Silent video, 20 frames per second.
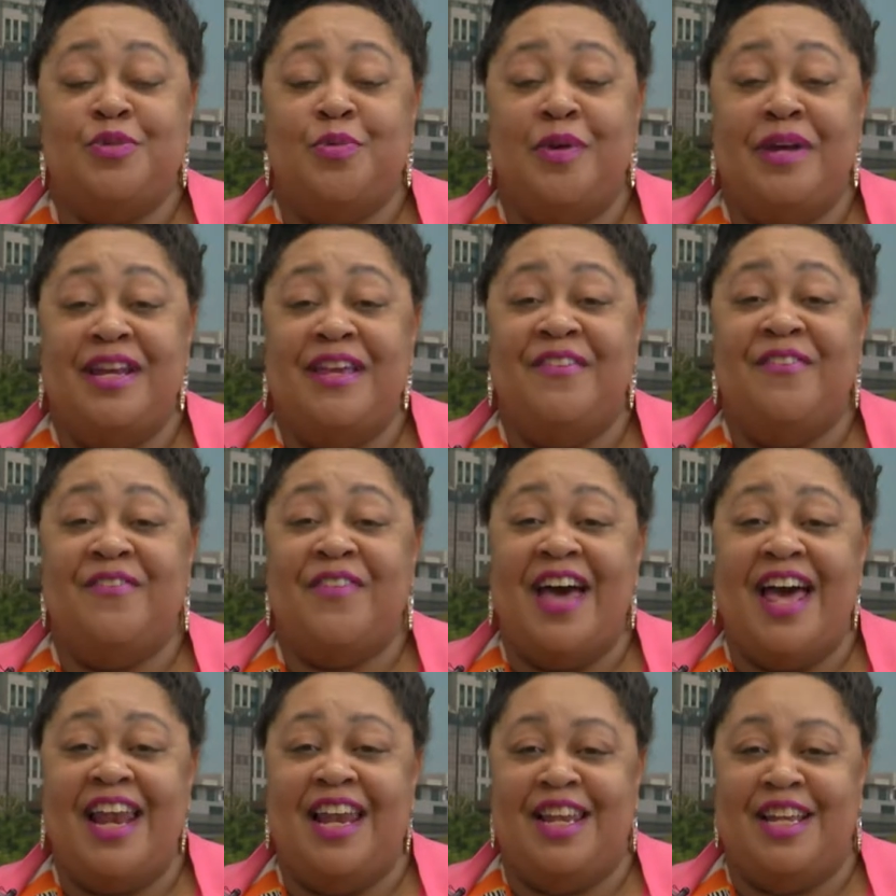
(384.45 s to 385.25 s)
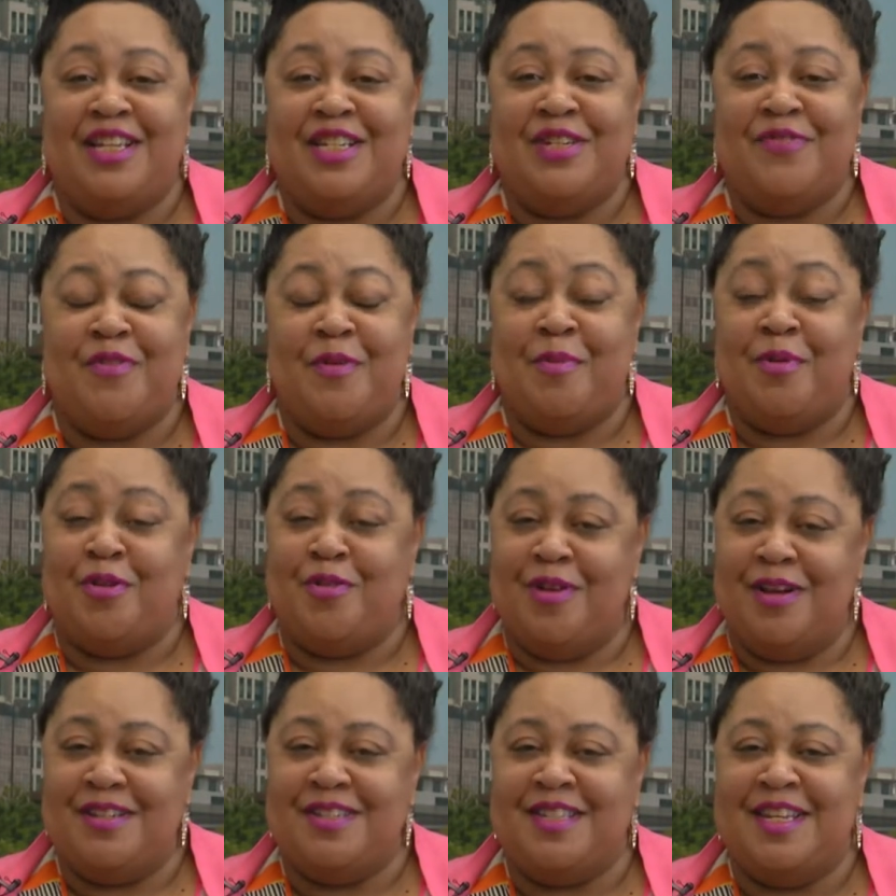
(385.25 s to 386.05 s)
20 finalists from
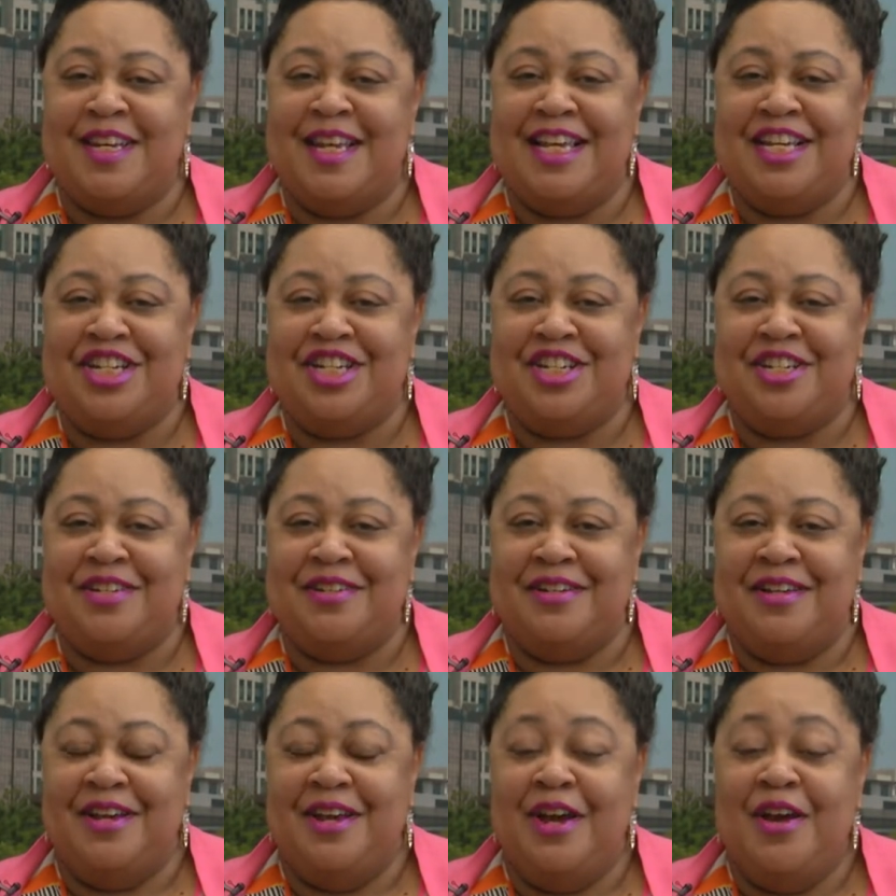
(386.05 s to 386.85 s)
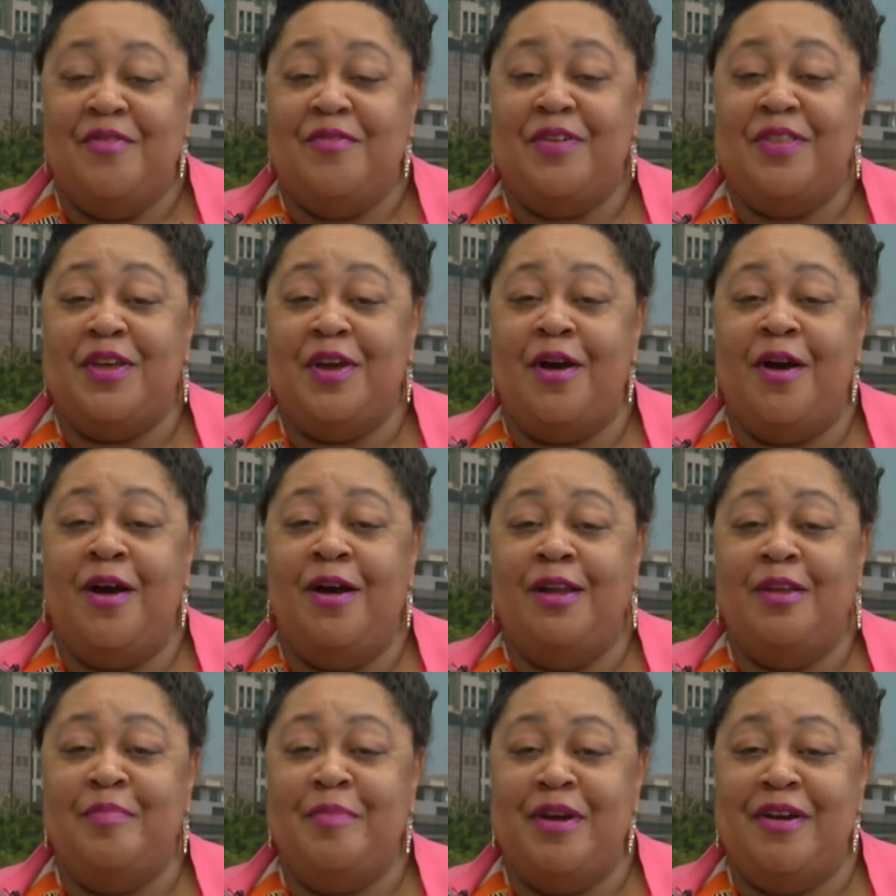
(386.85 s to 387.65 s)
across the nation for the
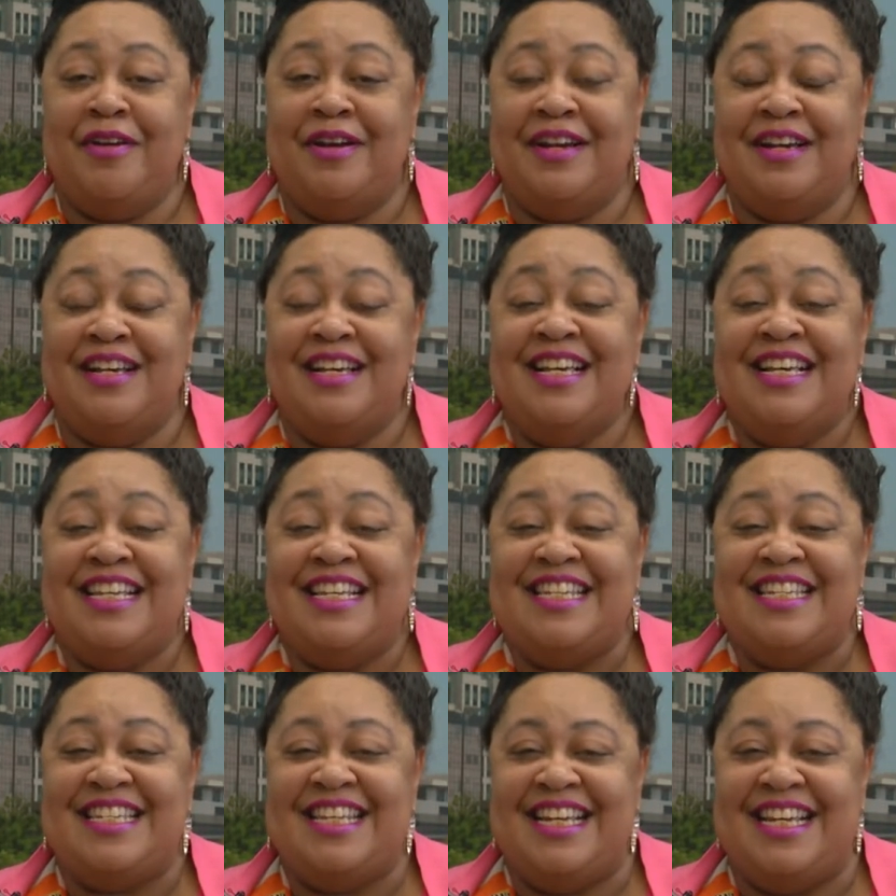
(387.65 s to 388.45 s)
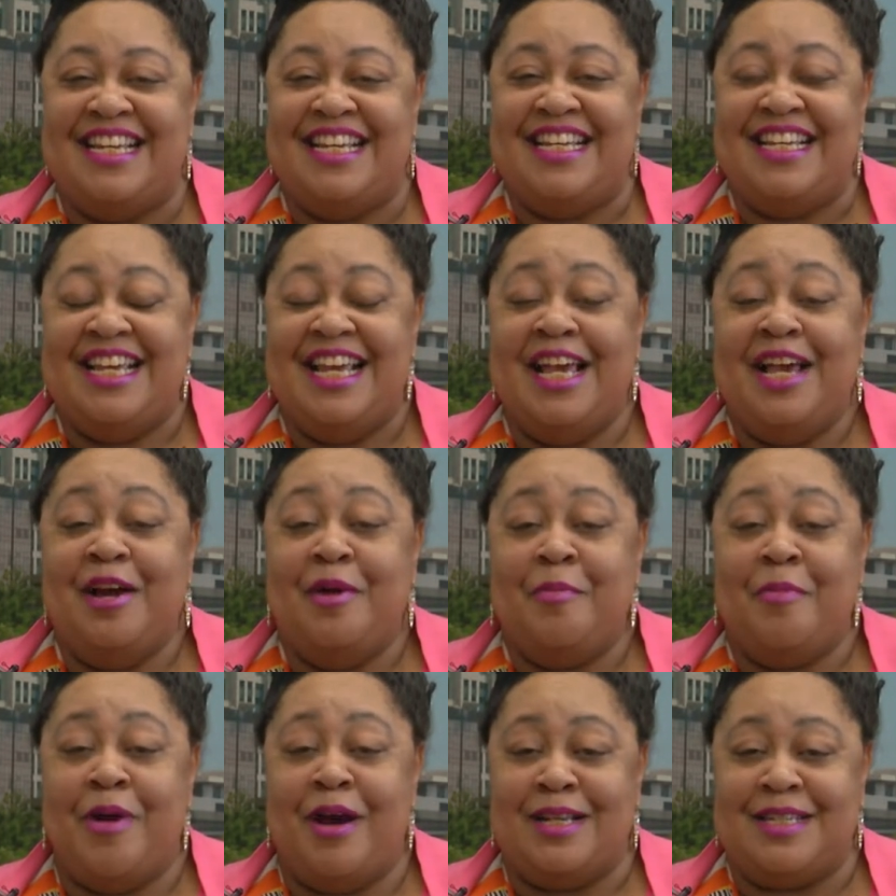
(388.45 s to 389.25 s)
All-America City
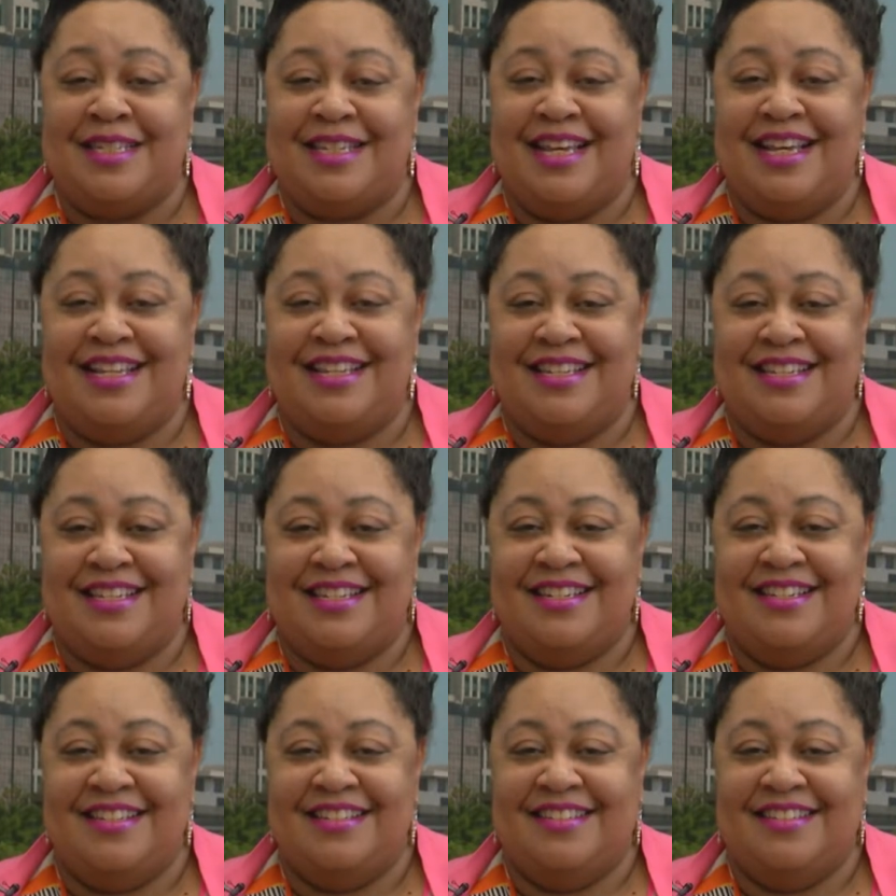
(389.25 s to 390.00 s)
process.